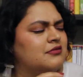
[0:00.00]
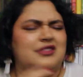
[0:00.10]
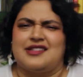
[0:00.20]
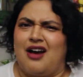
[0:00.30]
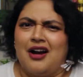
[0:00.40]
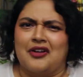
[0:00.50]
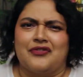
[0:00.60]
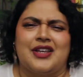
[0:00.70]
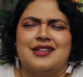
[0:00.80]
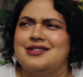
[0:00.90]

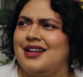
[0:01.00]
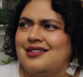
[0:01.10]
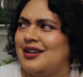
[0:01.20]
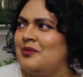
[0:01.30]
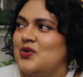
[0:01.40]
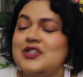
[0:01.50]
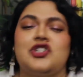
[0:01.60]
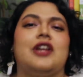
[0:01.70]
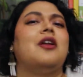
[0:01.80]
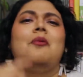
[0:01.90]
Discography? He's not a
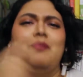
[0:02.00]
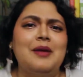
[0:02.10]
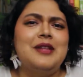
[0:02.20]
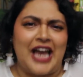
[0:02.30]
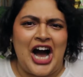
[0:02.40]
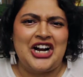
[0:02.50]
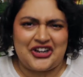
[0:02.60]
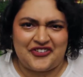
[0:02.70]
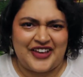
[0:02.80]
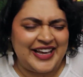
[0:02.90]
musician.
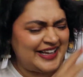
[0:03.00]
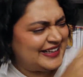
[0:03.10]
Bibliography.